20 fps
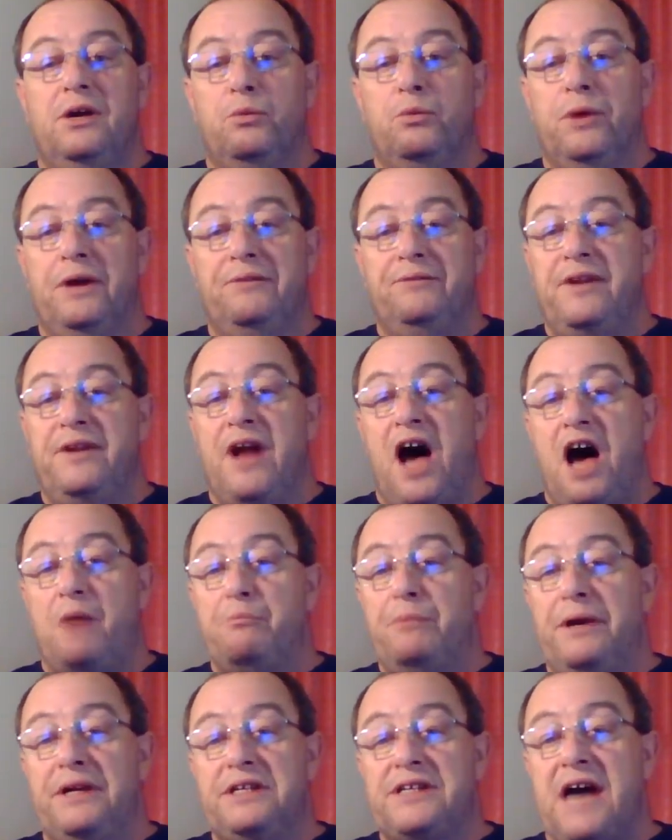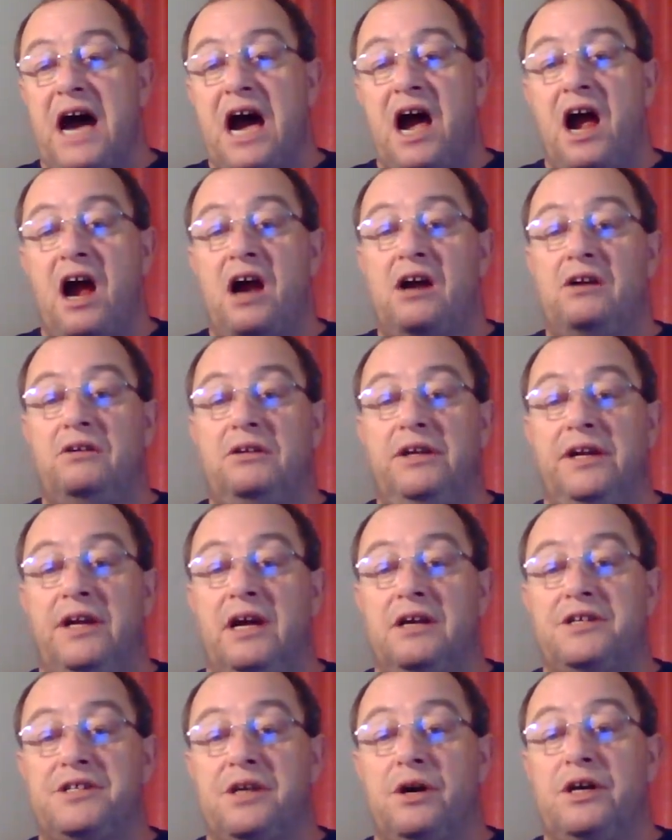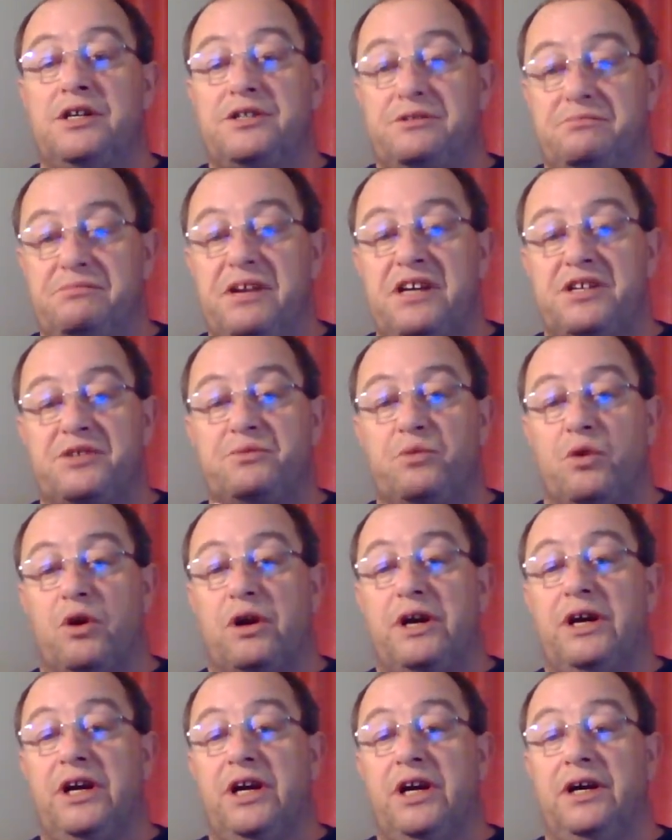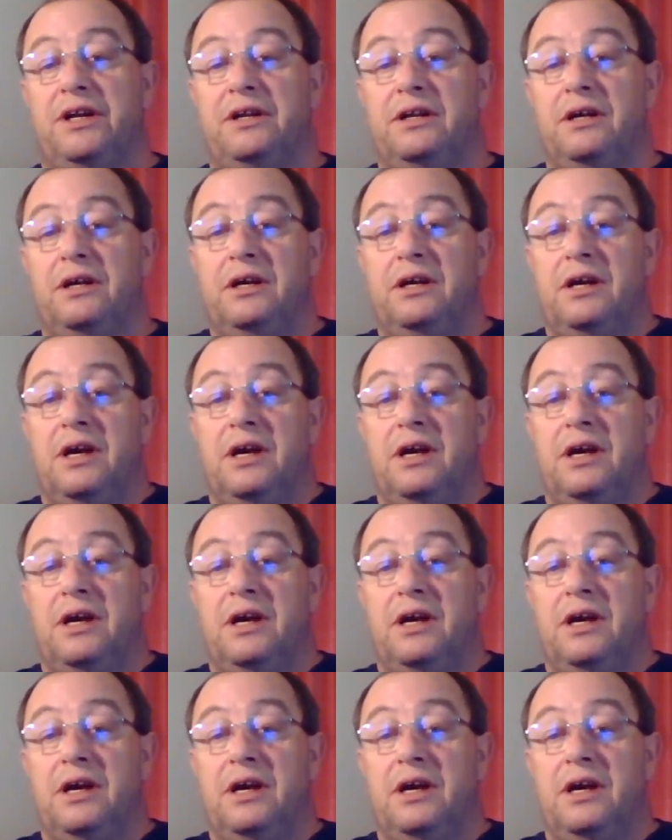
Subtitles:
We've not been tired, so it's working good.